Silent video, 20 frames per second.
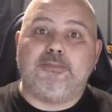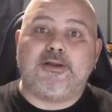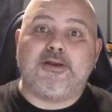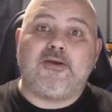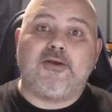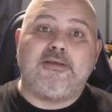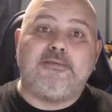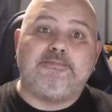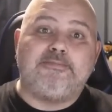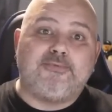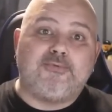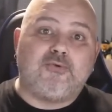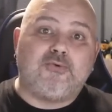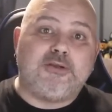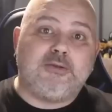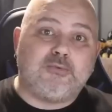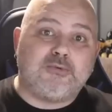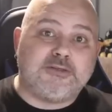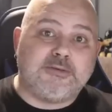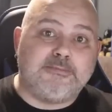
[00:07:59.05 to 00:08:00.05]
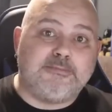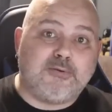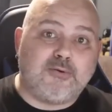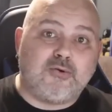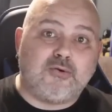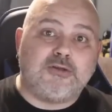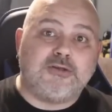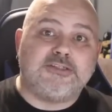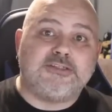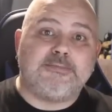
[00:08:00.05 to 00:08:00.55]
but I thought it was
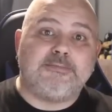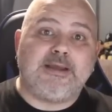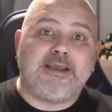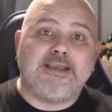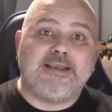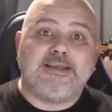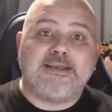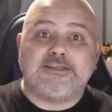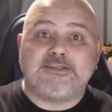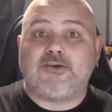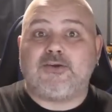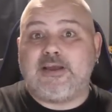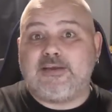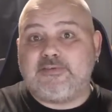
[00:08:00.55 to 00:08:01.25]
important to make as I